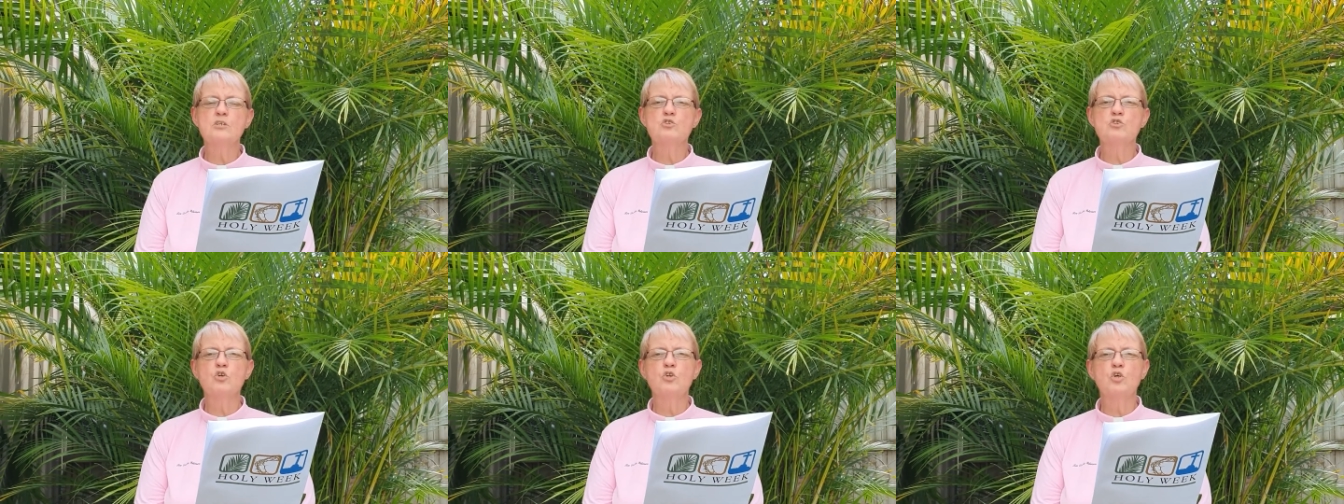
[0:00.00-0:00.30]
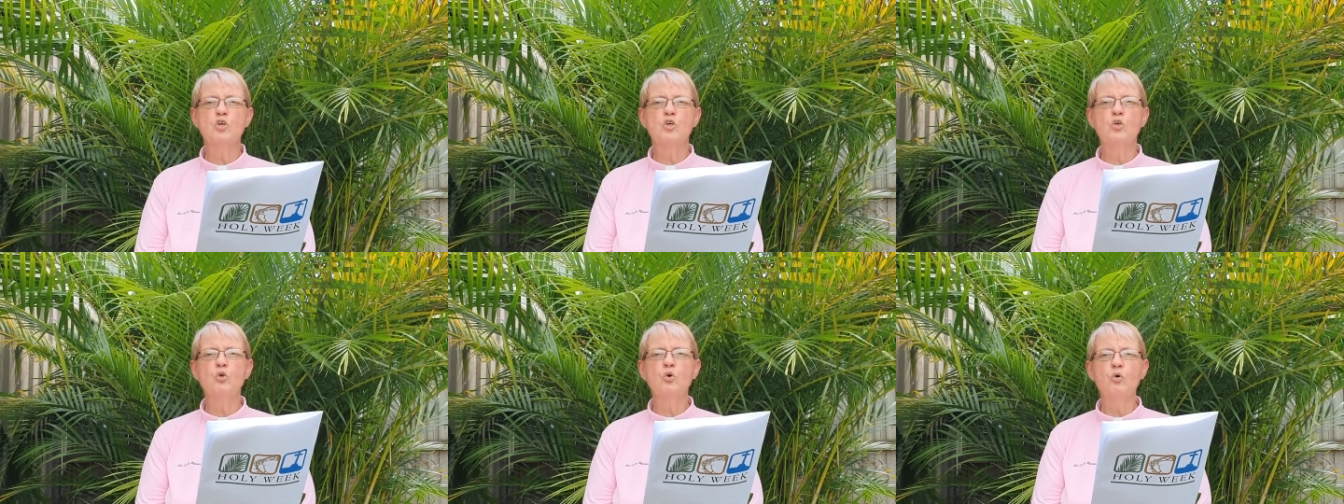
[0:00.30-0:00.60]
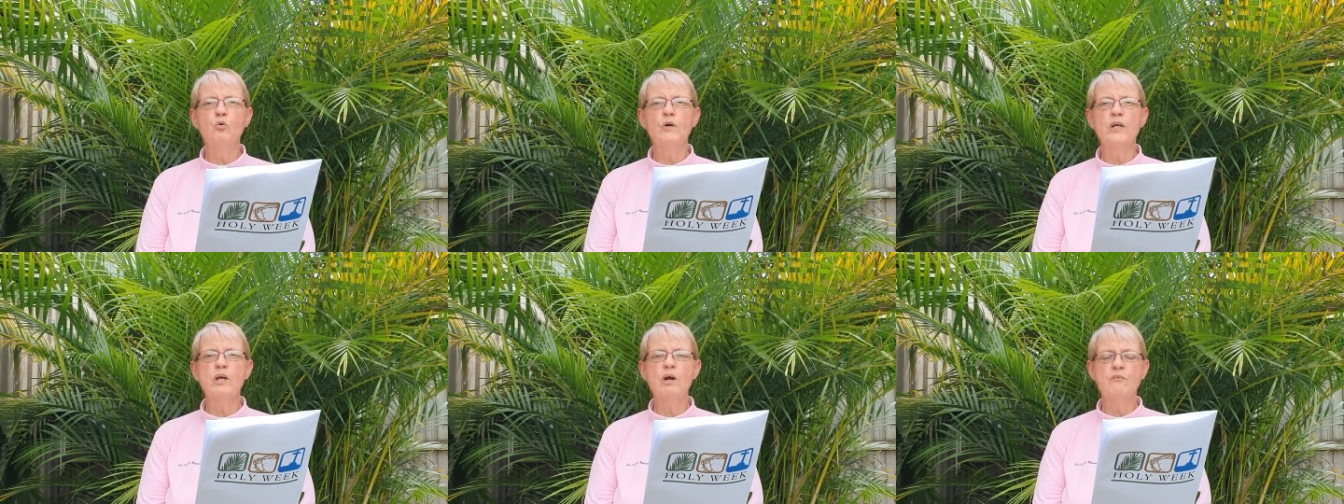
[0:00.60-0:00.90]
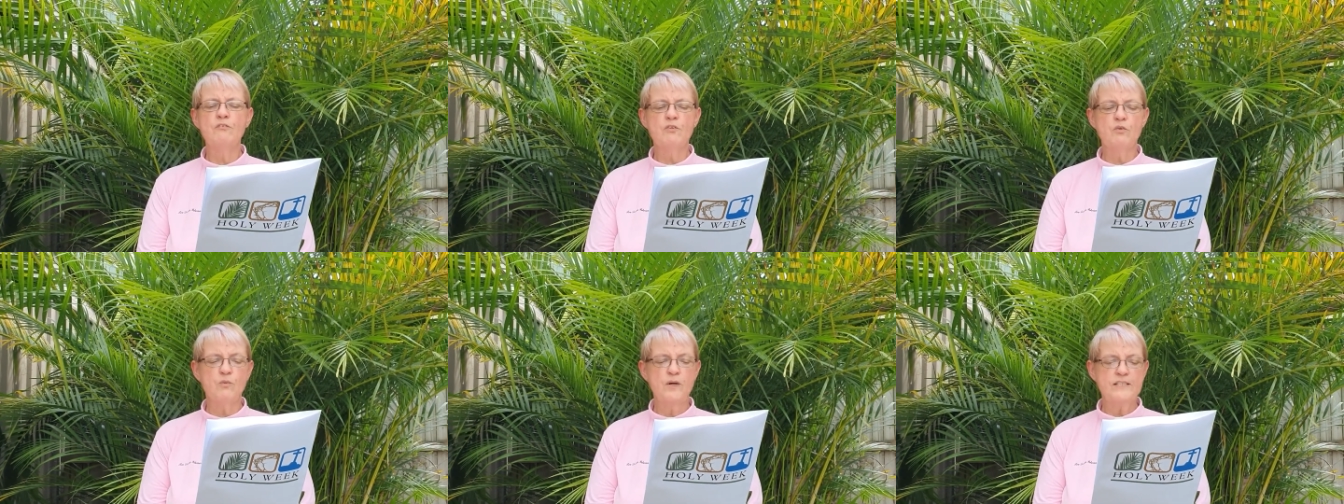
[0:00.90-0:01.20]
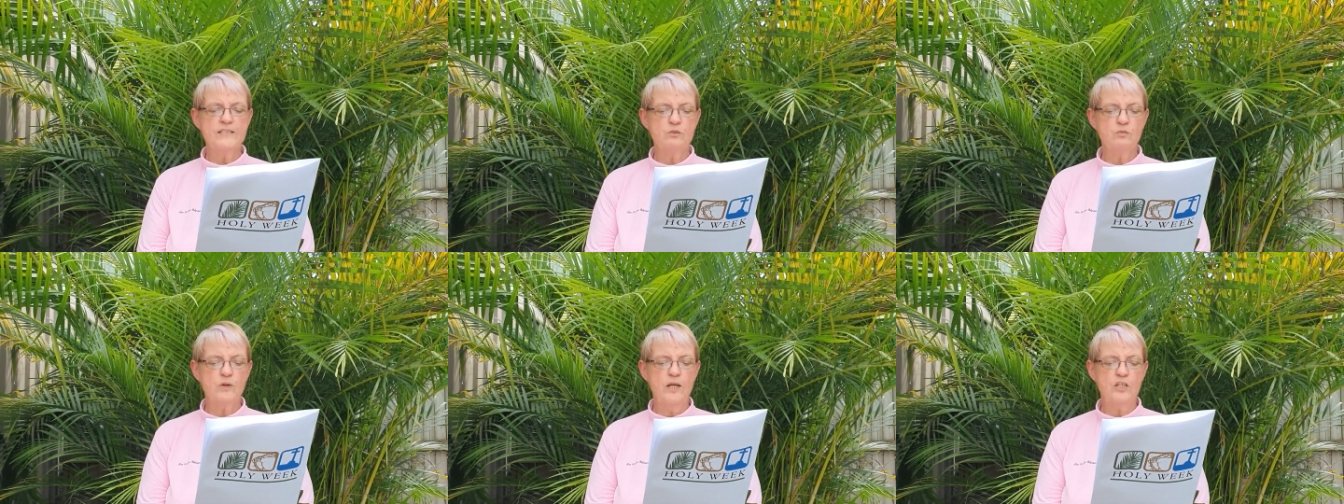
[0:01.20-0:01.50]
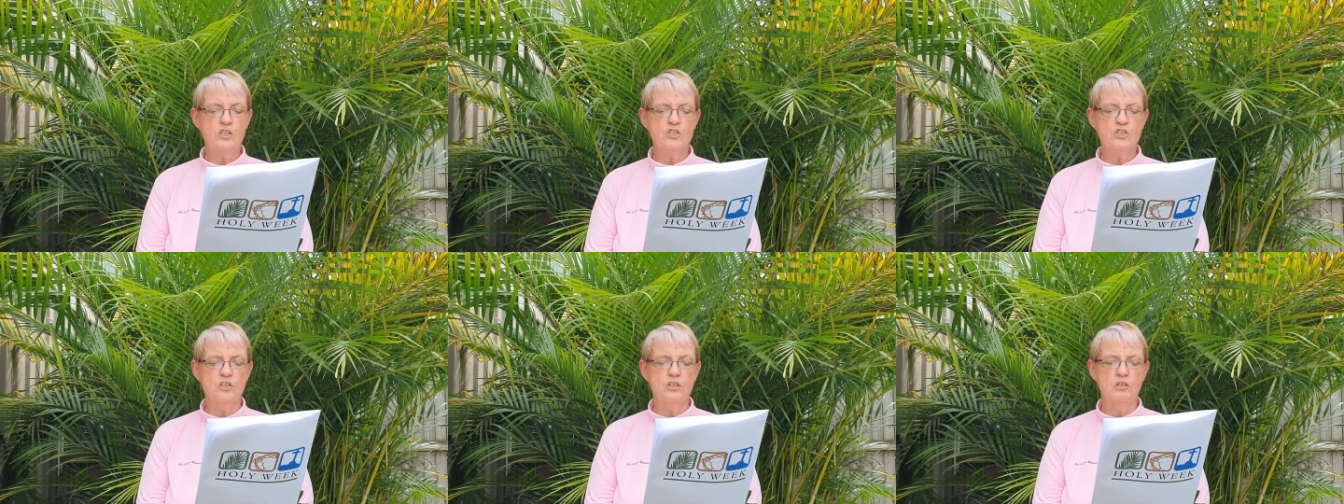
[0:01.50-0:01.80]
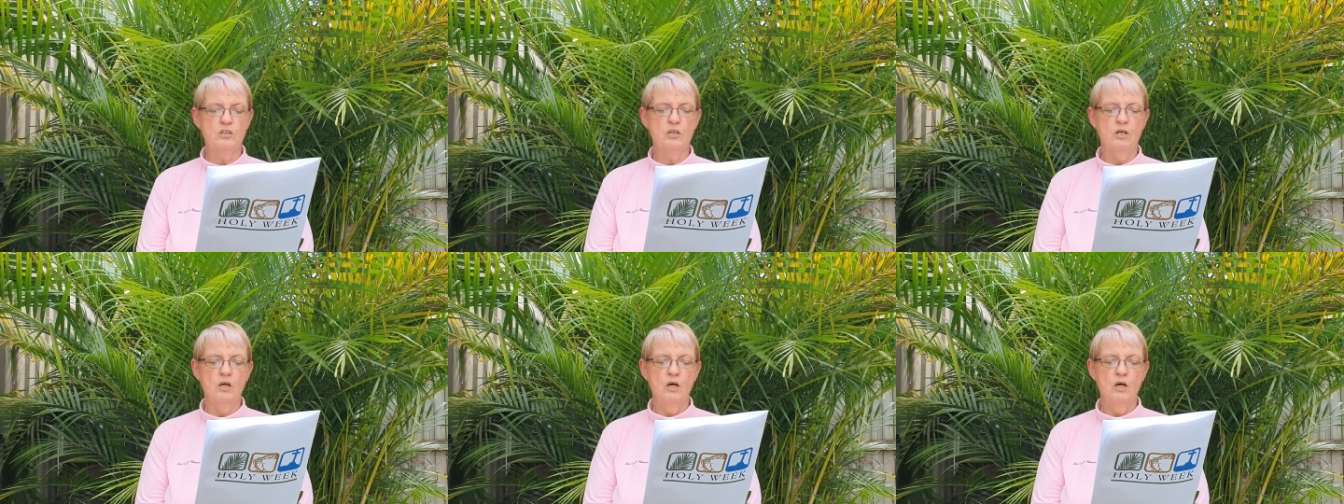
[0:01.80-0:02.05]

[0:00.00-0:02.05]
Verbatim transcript: to the glory of the resurrection